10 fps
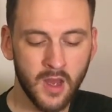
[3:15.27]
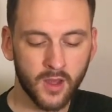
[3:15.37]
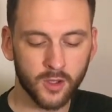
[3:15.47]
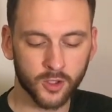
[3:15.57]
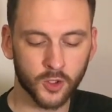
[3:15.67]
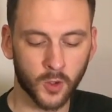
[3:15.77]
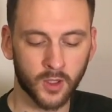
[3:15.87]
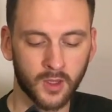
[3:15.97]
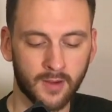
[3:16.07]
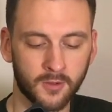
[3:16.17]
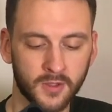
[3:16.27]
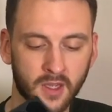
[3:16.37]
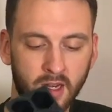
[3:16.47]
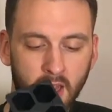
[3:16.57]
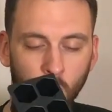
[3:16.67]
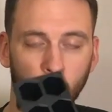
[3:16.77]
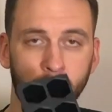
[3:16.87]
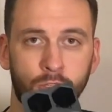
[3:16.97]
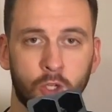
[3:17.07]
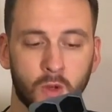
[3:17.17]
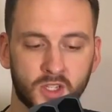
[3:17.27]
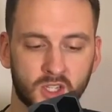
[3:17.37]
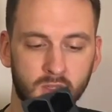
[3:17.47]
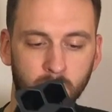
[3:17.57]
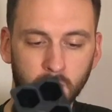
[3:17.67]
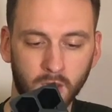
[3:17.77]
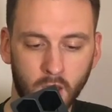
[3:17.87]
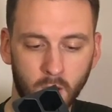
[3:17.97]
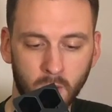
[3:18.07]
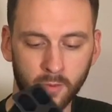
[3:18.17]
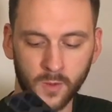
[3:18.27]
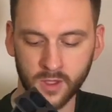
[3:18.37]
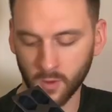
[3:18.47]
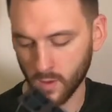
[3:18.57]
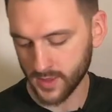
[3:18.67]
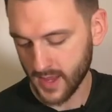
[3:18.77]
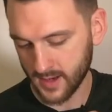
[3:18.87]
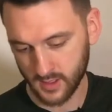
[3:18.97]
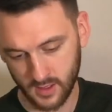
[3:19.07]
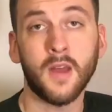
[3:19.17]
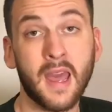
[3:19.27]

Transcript: your soil level is going to get 1 to 2 inches below, and we don't want that.